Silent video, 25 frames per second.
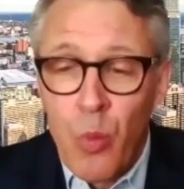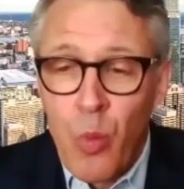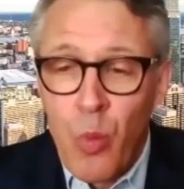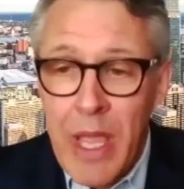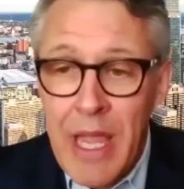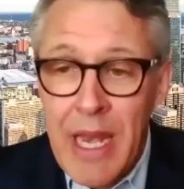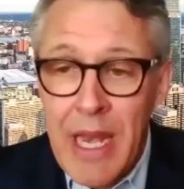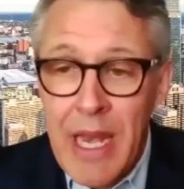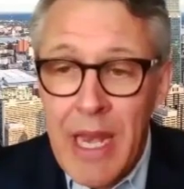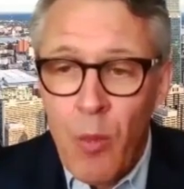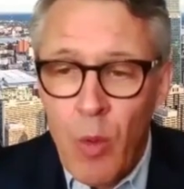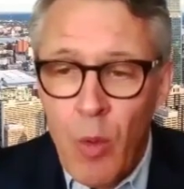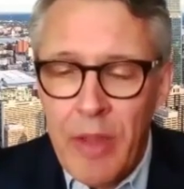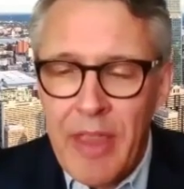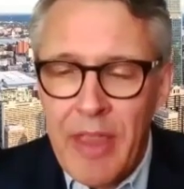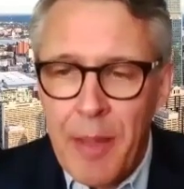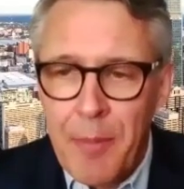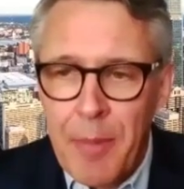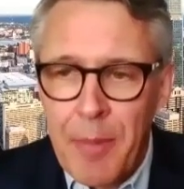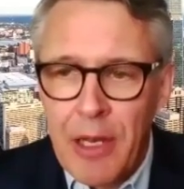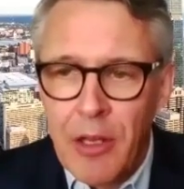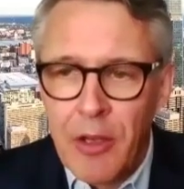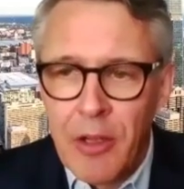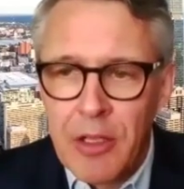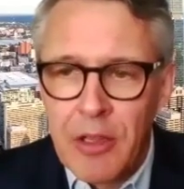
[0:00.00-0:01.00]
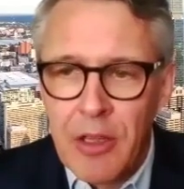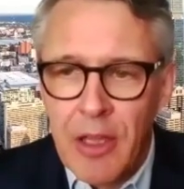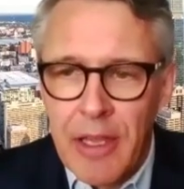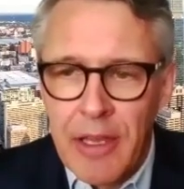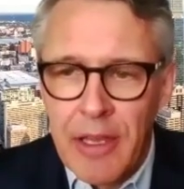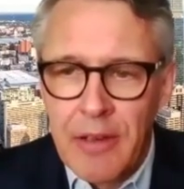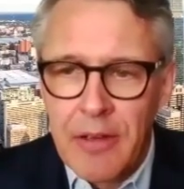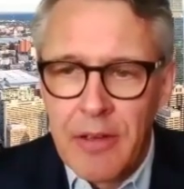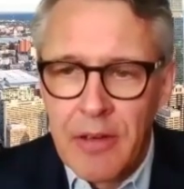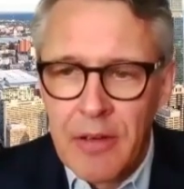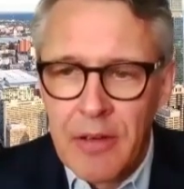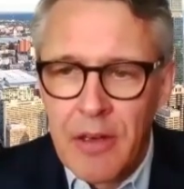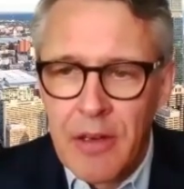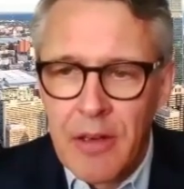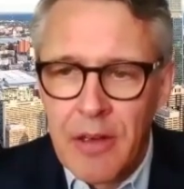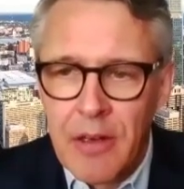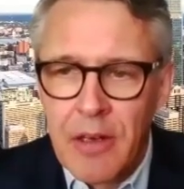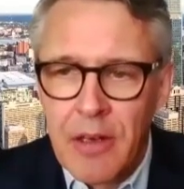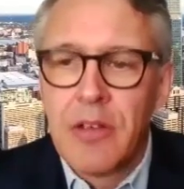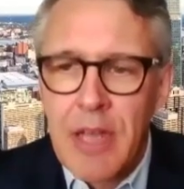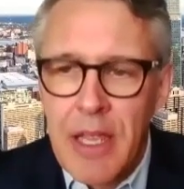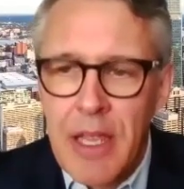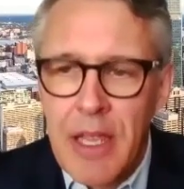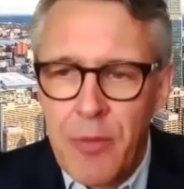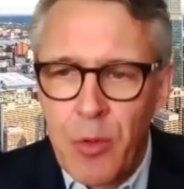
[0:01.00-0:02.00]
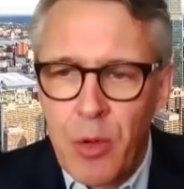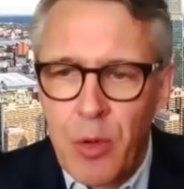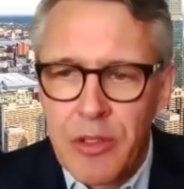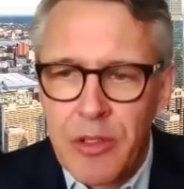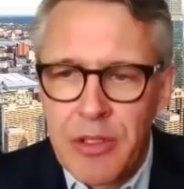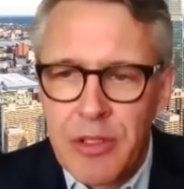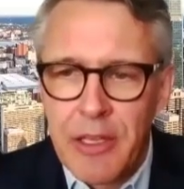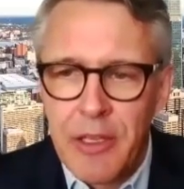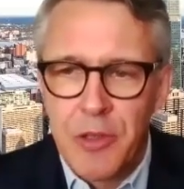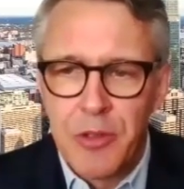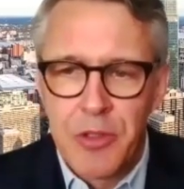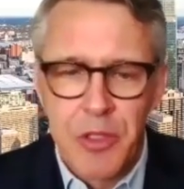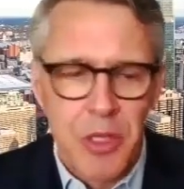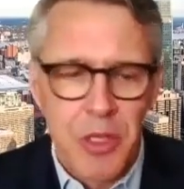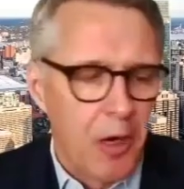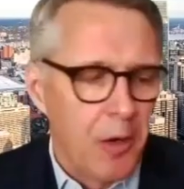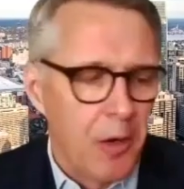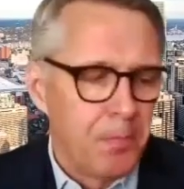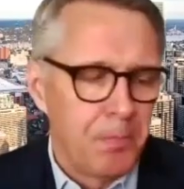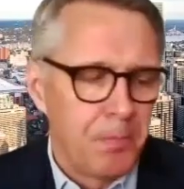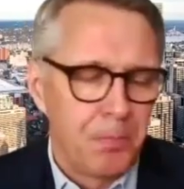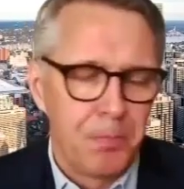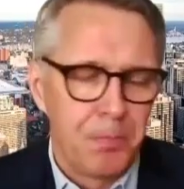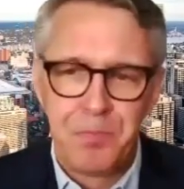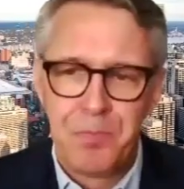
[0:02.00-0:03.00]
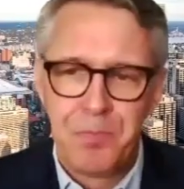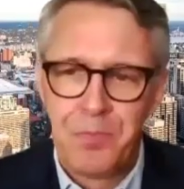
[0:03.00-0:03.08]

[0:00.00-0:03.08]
when and what that might look like. David, we'll let you start.